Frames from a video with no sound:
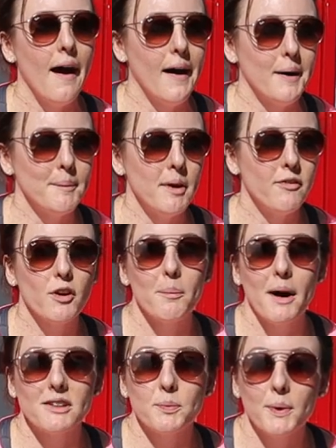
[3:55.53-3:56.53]
Um, if
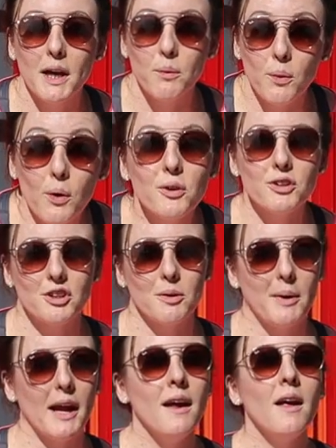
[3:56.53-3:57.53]
you're about to play roller
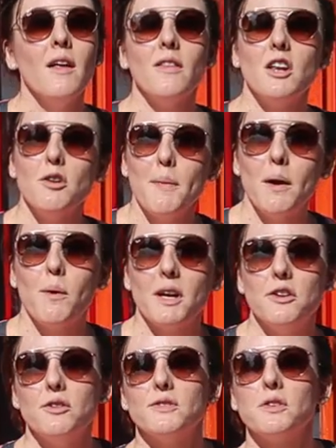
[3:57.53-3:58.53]
derby, then you may
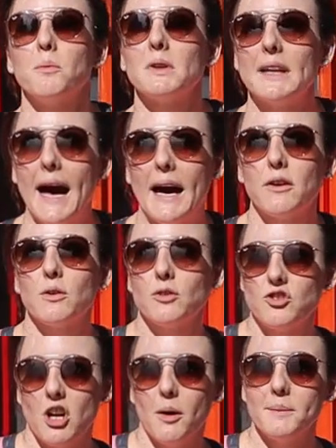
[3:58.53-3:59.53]
want to do some
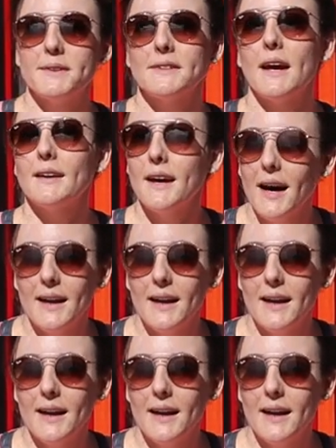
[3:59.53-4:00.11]
lateral jumps and